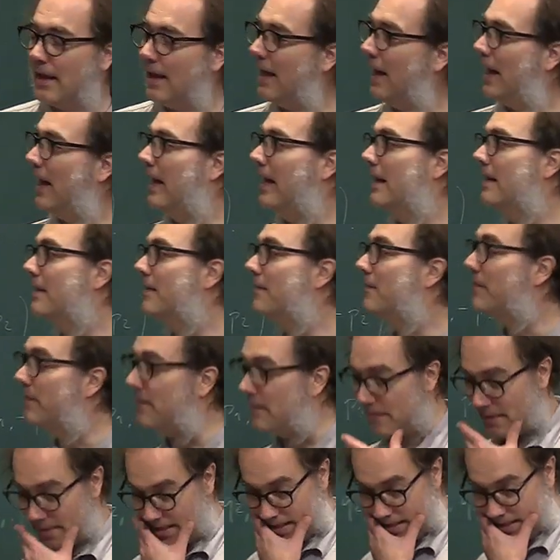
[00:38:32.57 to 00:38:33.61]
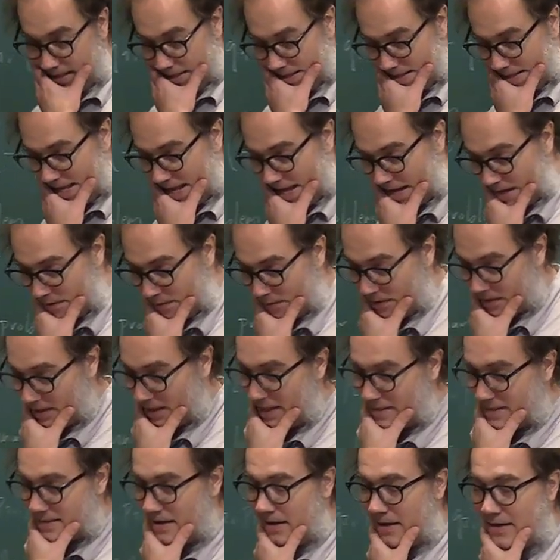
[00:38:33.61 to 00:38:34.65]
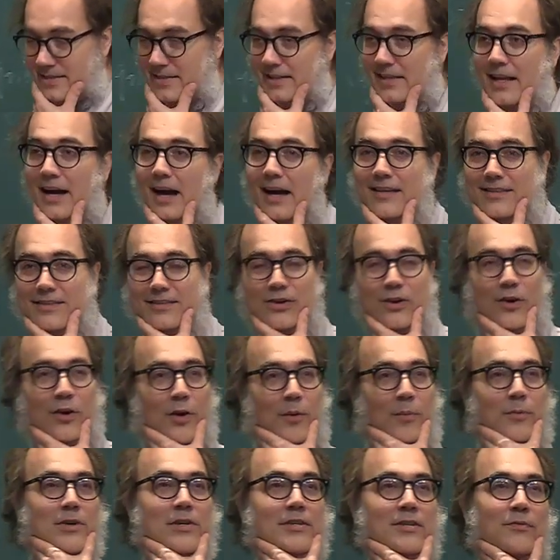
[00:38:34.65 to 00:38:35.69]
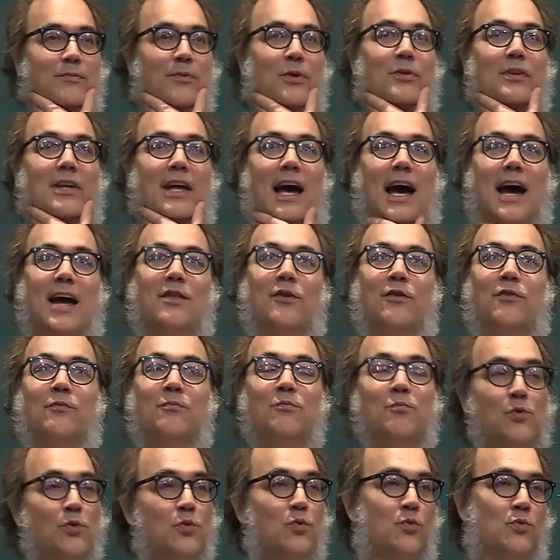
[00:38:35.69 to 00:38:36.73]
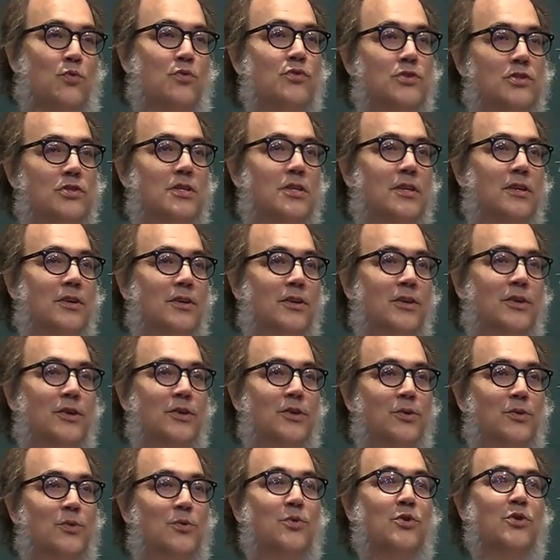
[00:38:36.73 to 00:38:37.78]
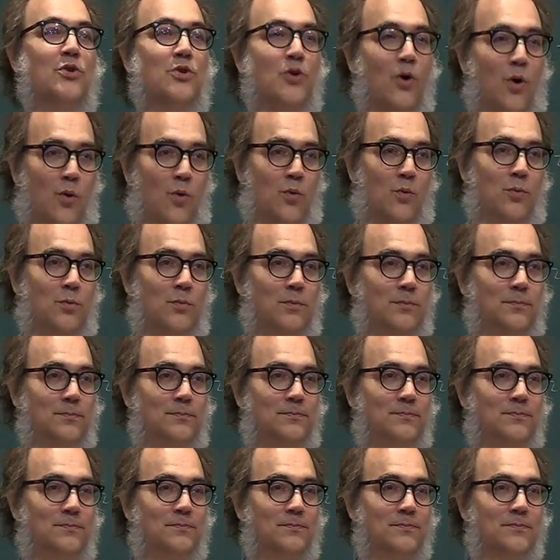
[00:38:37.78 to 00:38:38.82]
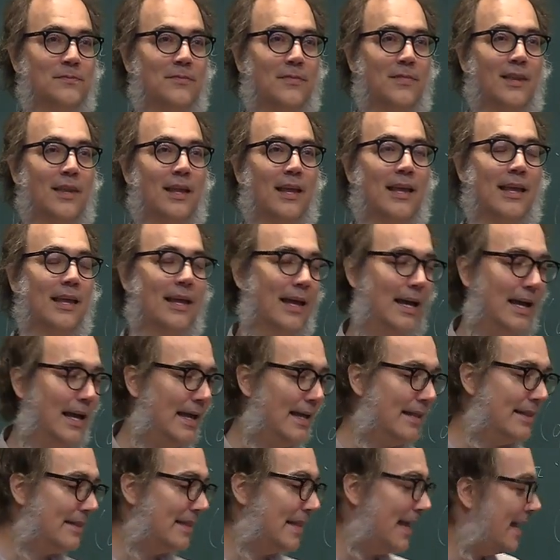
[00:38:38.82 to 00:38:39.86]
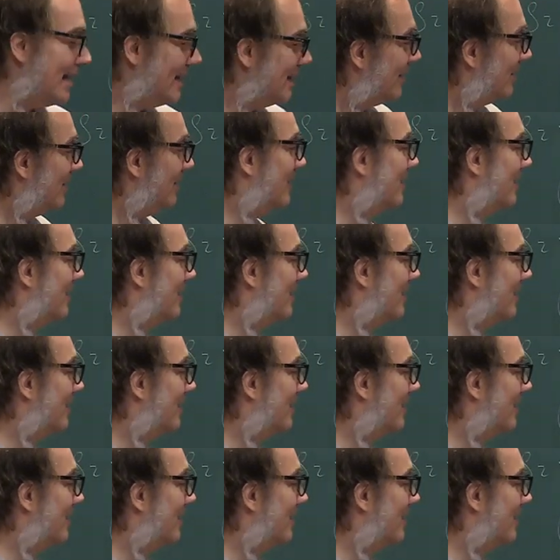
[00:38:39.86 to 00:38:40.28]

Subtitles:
And now let's ask the astronomers, what kind of moons do you know? And then